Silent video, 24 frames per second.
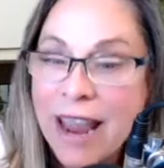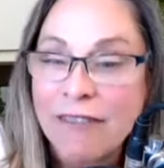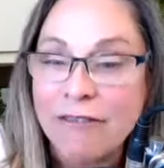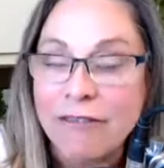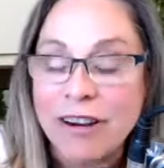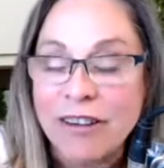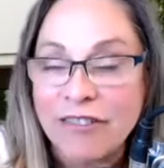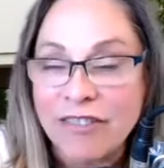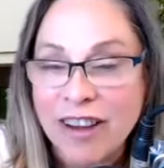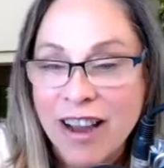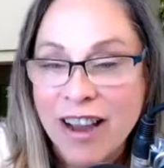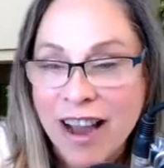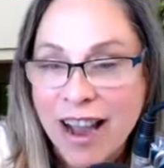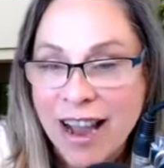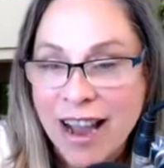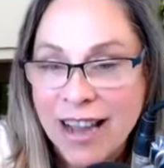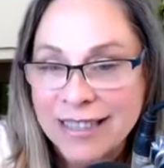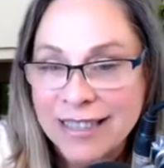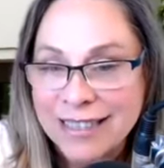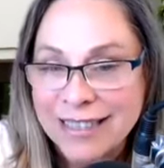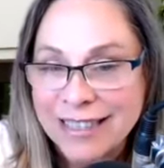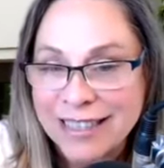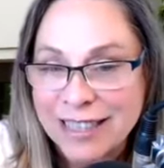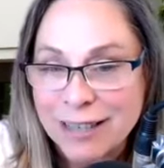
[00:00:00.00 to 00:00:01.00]
We've
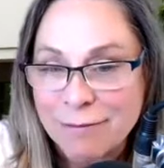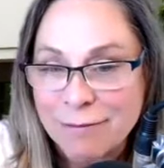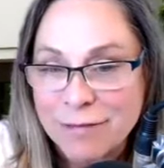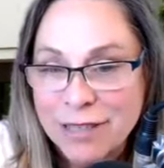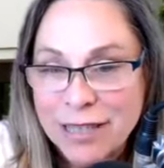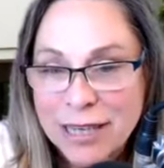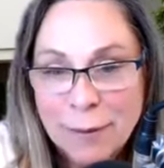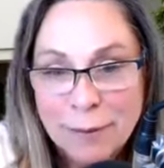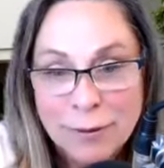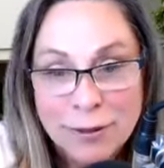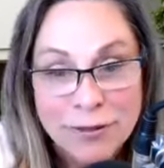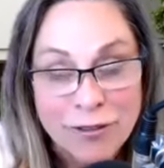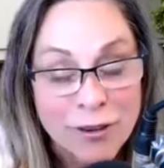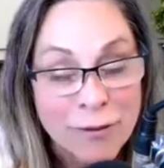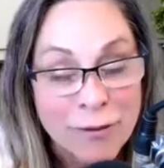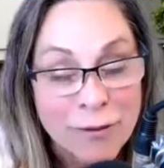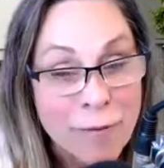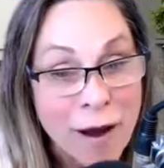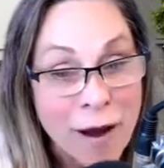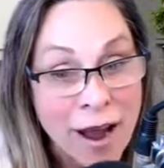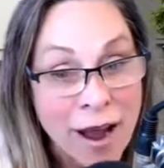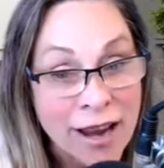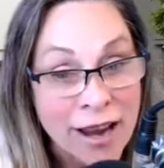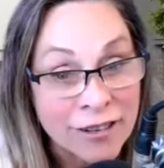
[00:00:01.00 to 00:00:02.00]
got some tips for
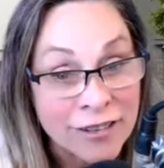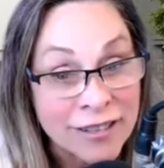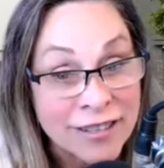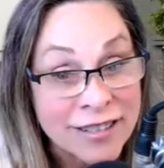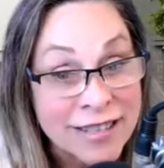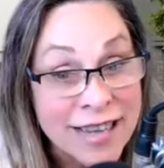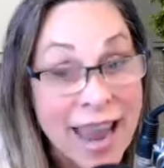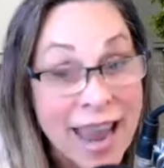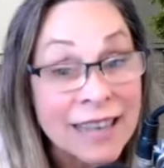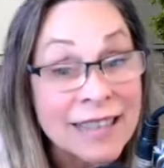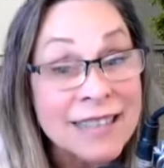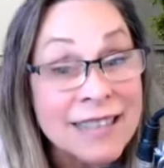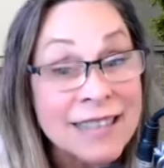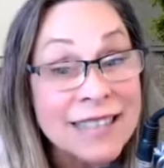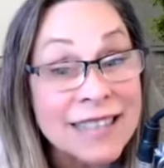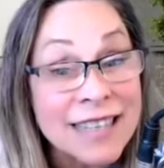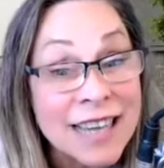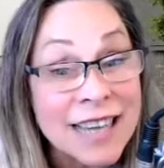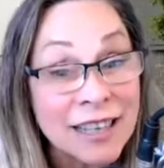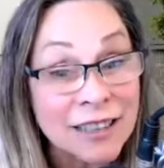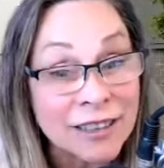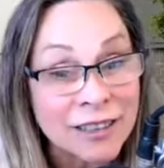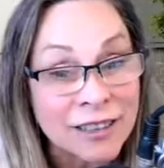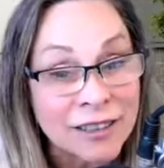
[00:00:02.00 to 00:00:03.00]
buyers and
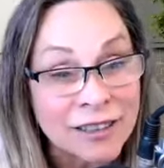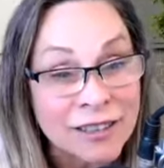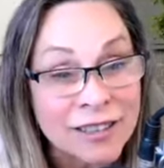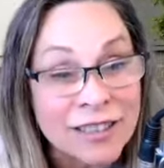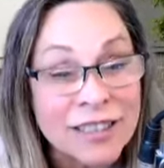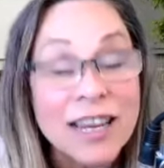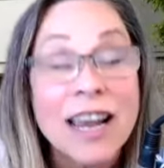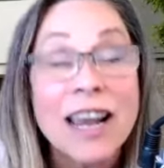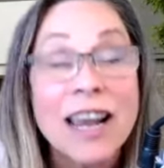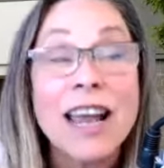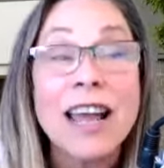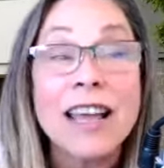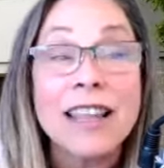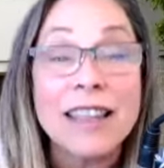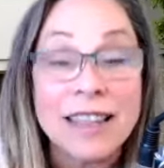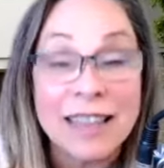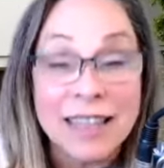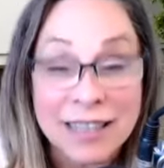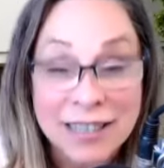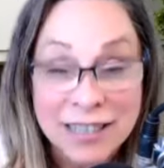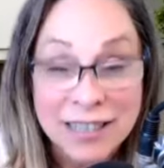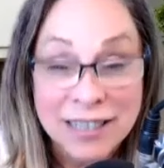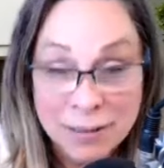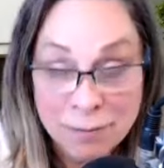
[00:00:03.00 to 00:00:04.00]
sellers
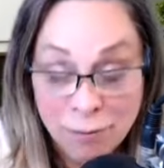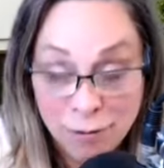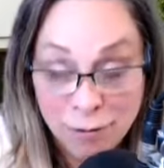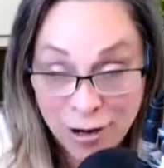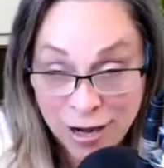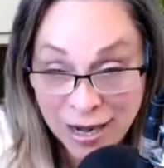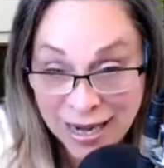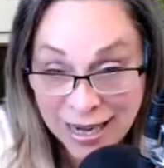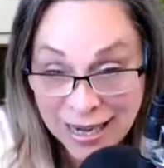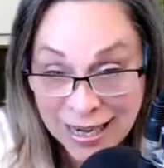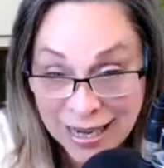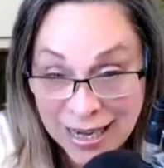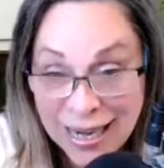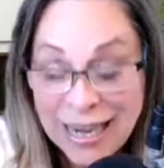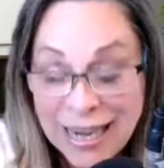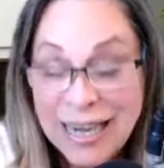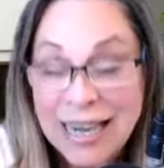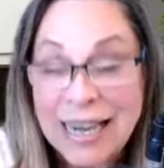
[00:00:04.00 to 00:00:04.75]
this spring.